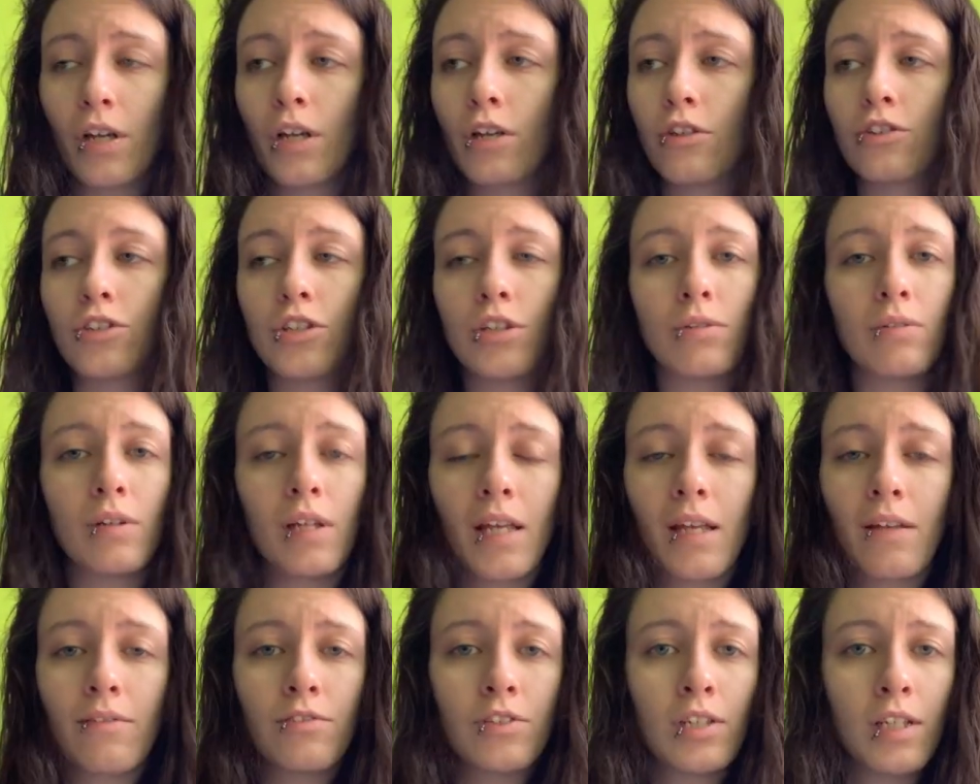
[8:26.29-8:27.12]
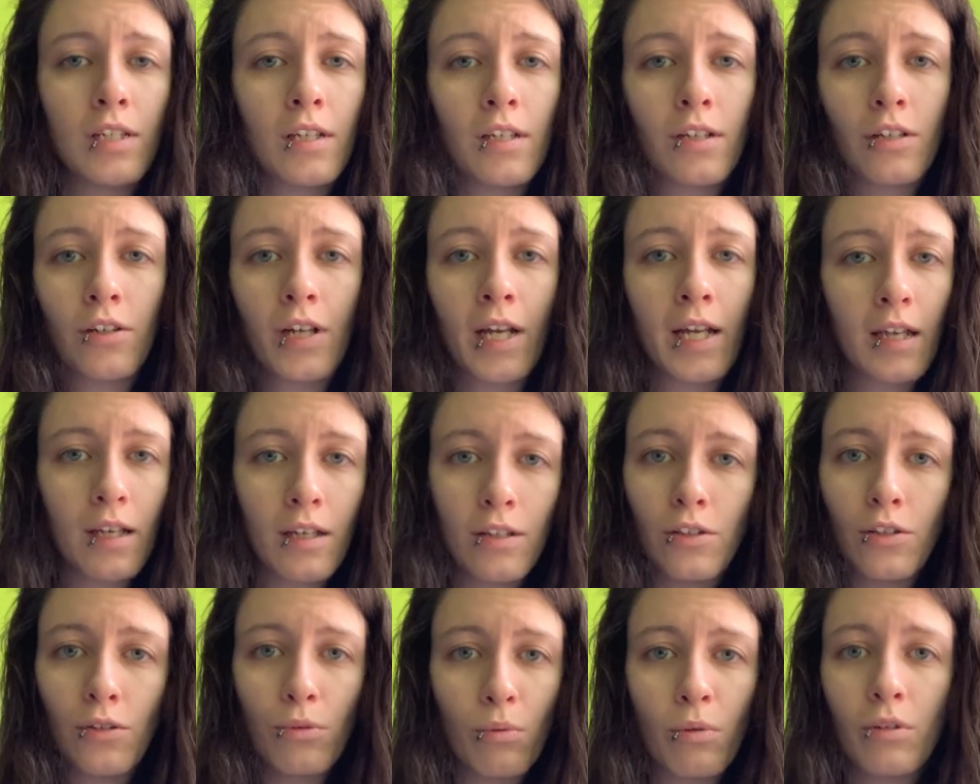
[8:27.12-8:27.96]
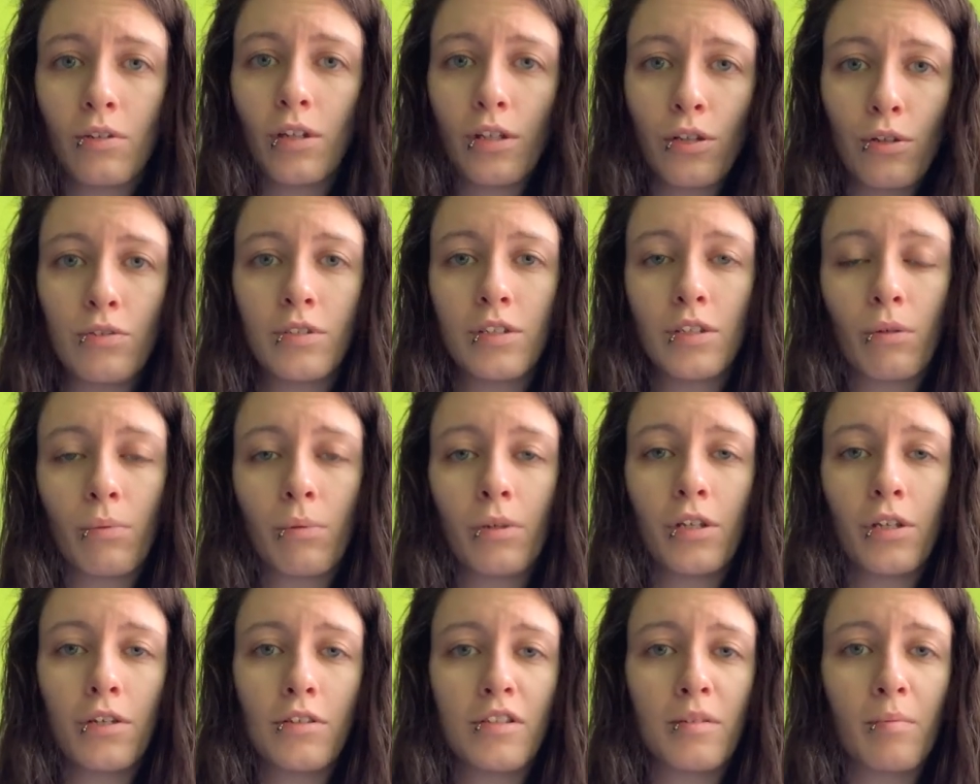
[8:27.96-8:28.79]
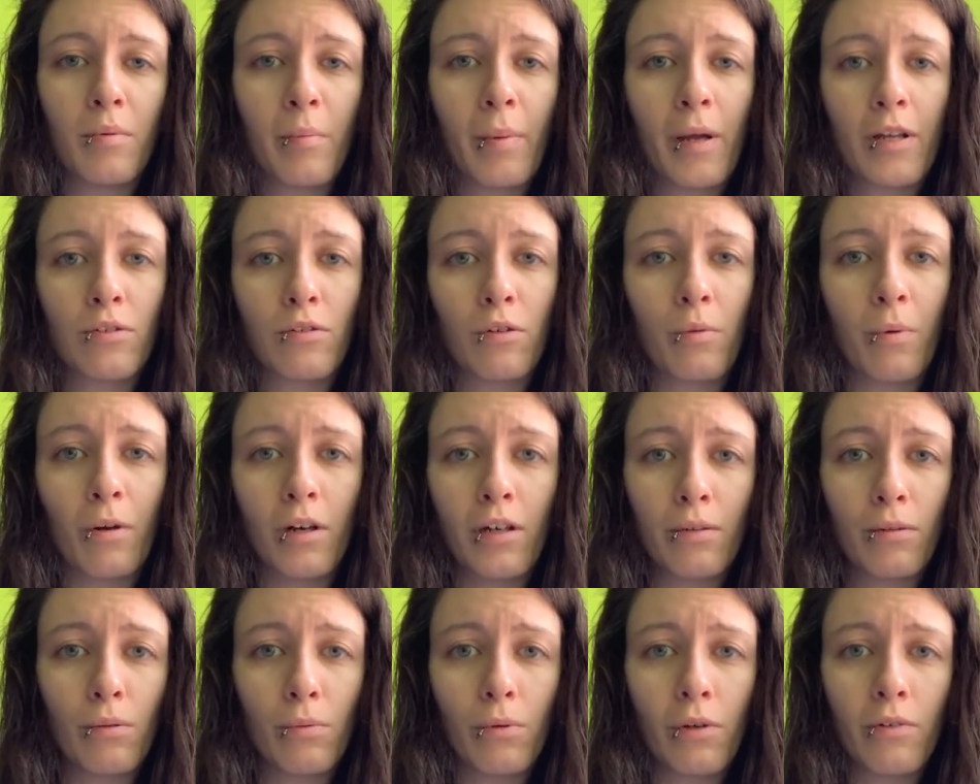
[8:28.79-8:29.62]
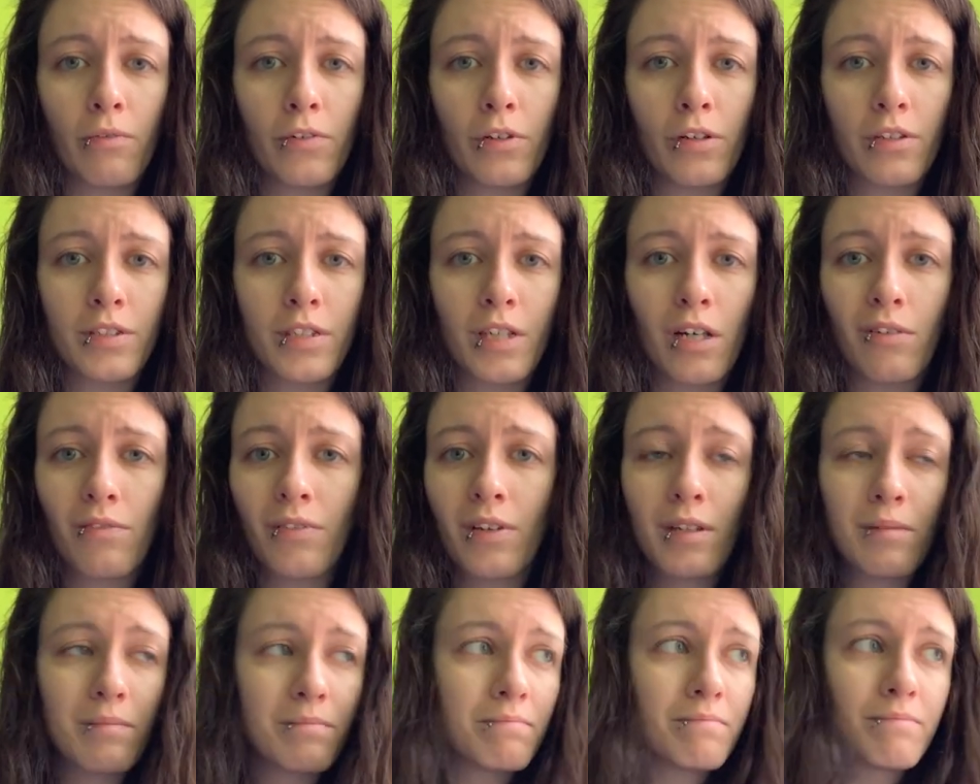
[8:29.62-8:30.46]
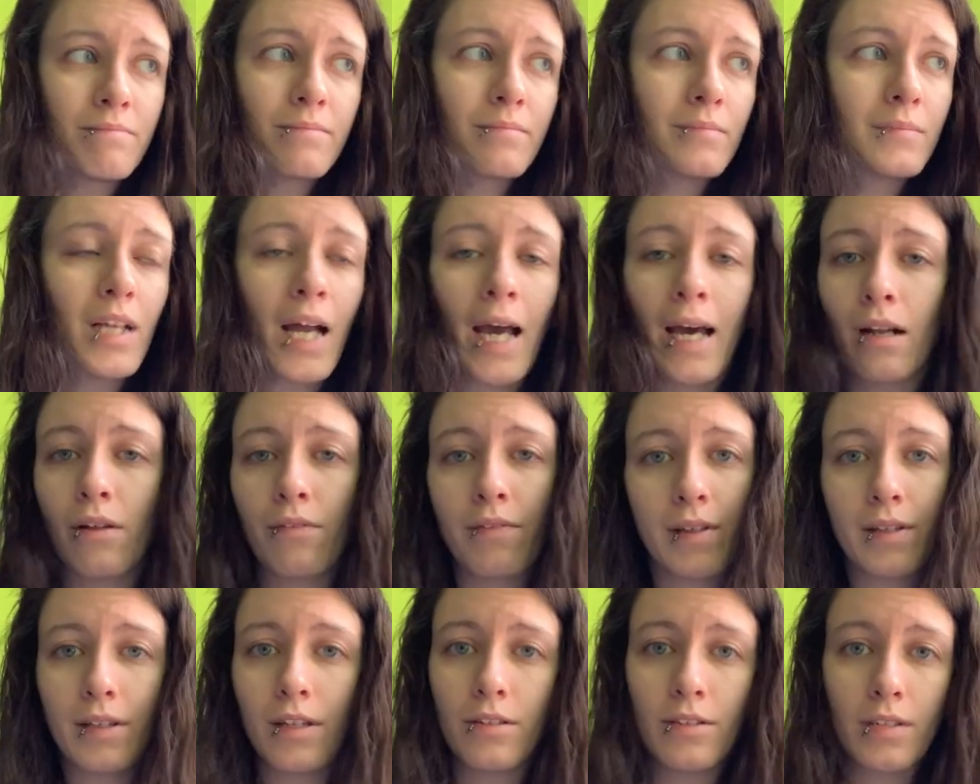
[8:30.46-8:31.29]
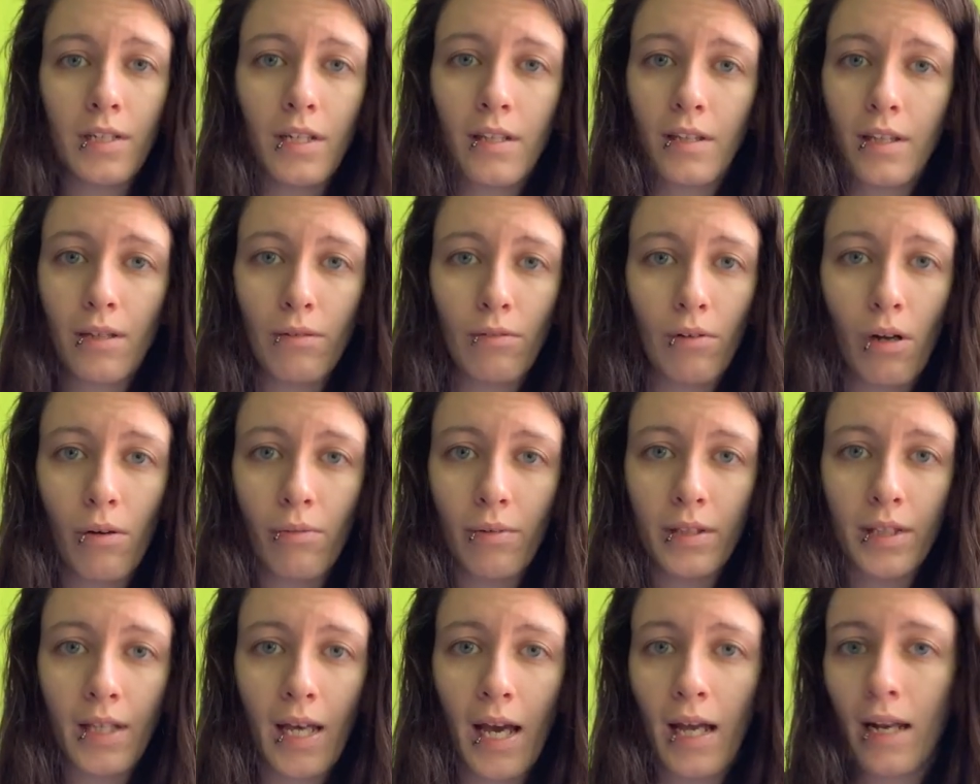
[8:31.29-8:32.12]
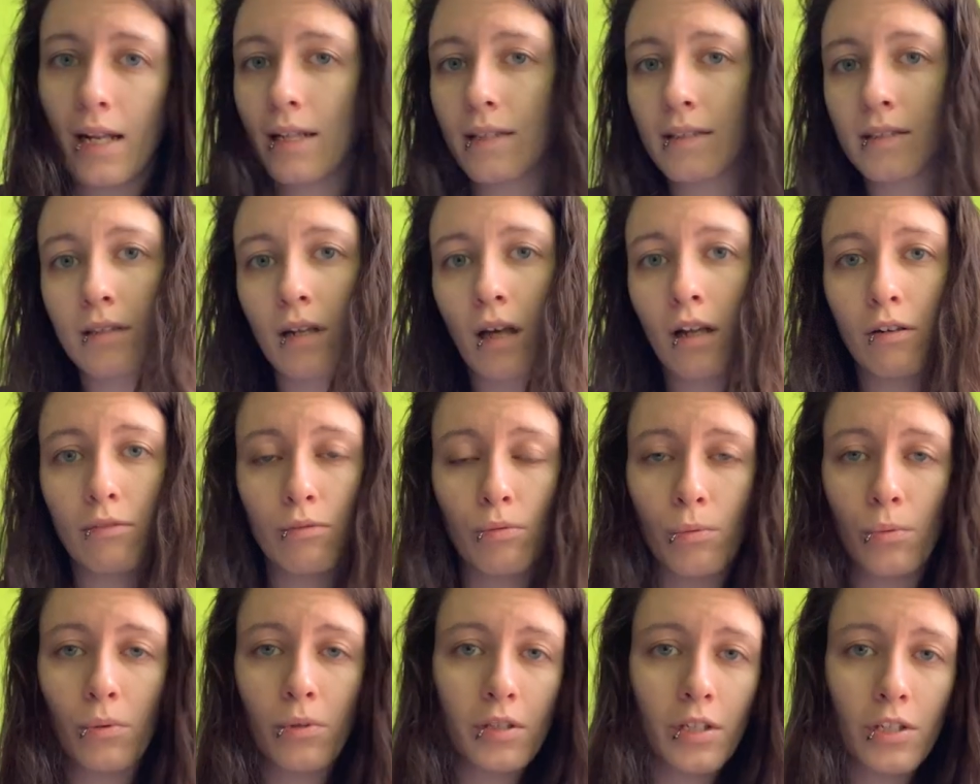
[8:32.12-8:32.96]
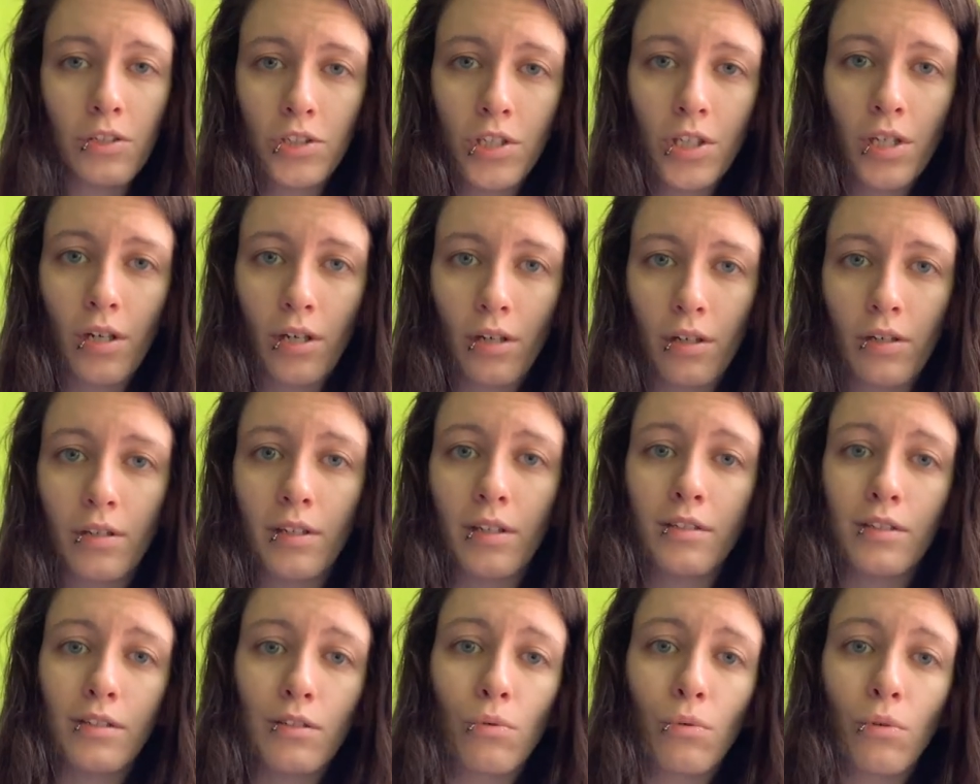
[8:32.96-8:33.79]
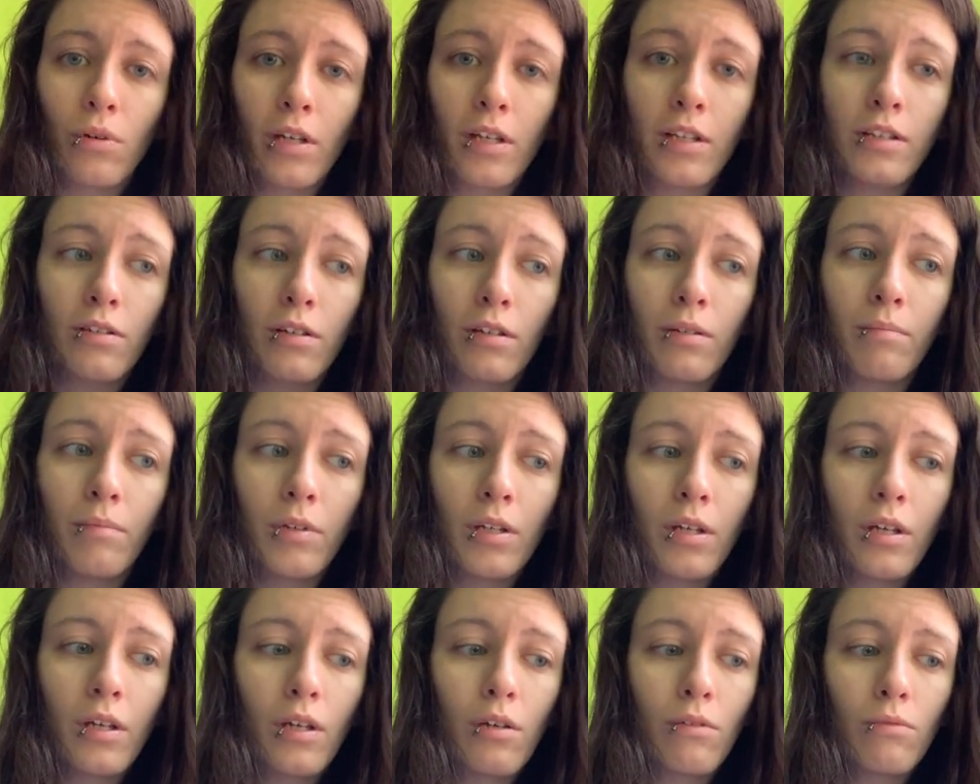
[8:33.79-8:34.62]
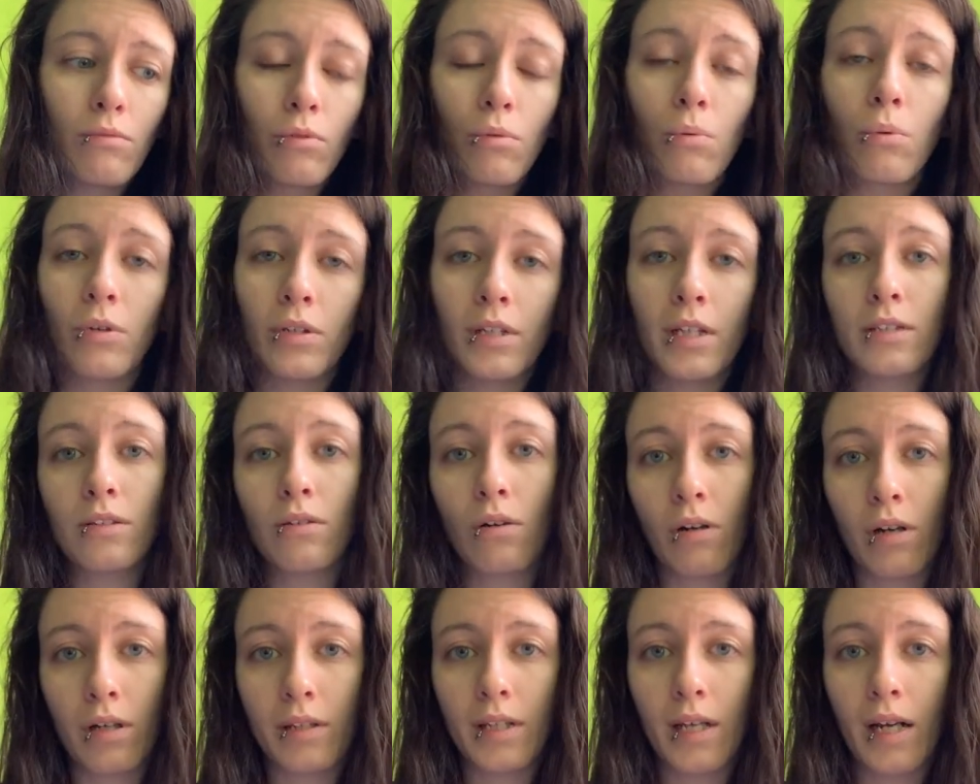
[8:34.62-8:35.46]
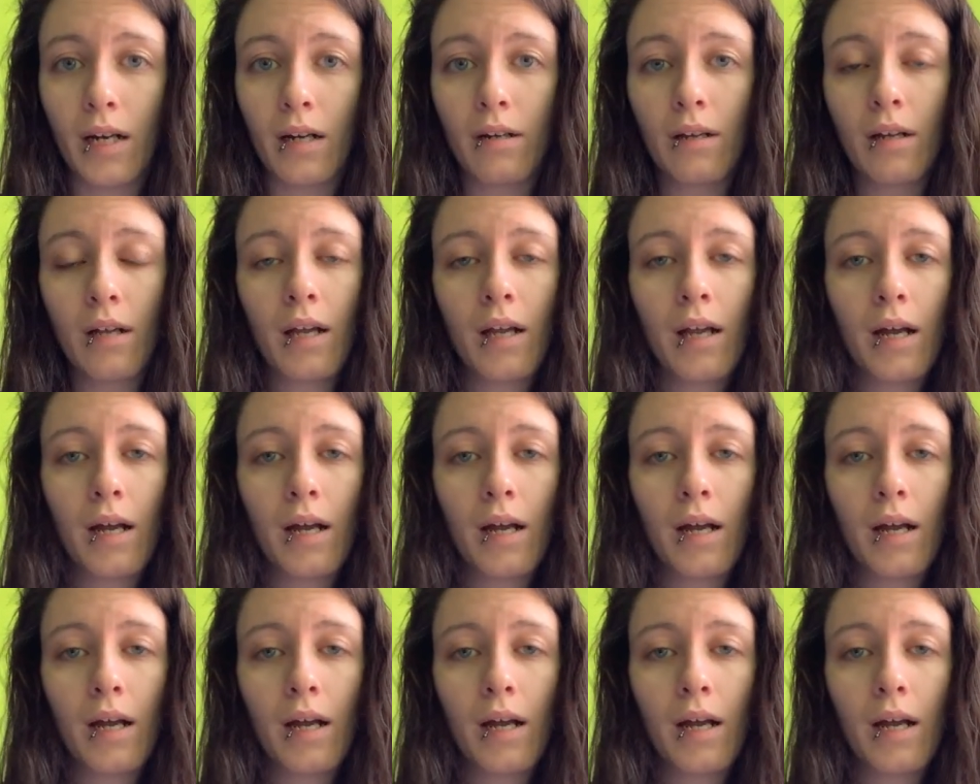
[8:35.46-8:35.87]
Shoot, if she did great and you still want to use the perpetual party reward for yourself, I don't think there's anything wrong with that. It's not a reward that she earned. It's a reward that's on there.